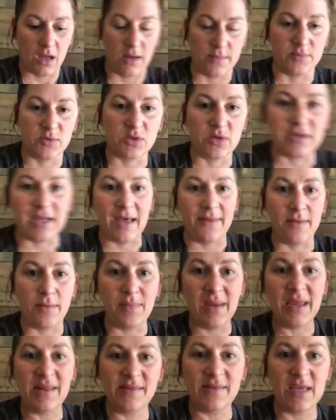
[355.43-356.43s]
So yeah, the
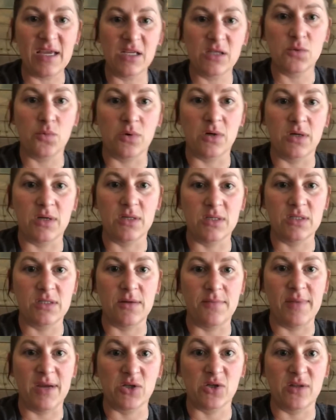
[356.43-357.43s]
main things was to
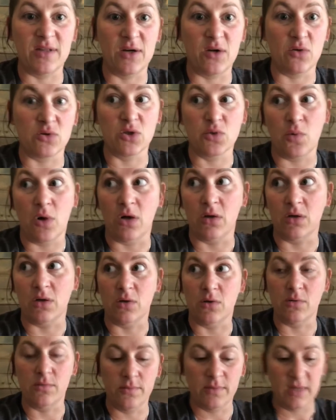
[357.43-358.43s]
make sure they don't
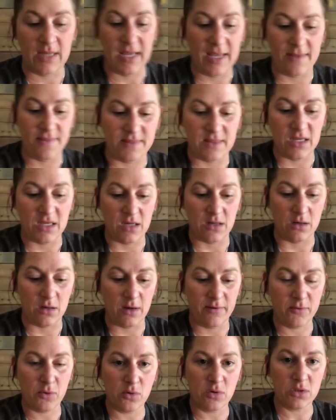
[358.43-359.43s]
swallow. And then
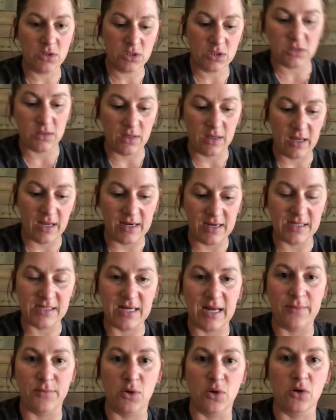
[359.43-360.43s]
of course,
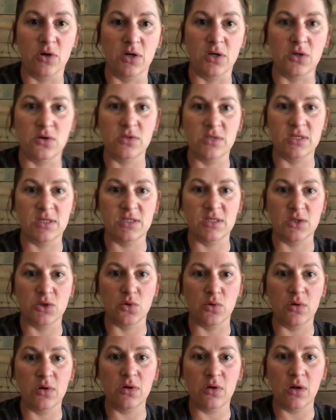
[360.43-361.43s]
anytime you're going to use an essential
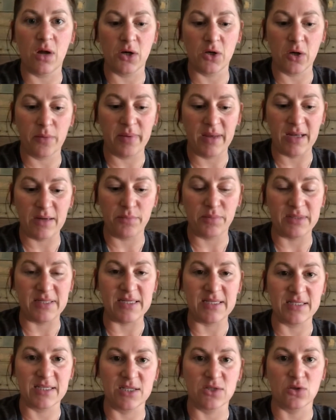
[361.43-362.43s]
oil on your pet,
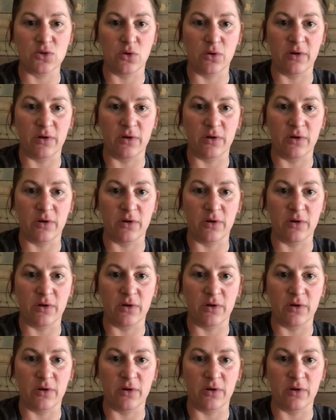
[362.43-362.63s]
please consult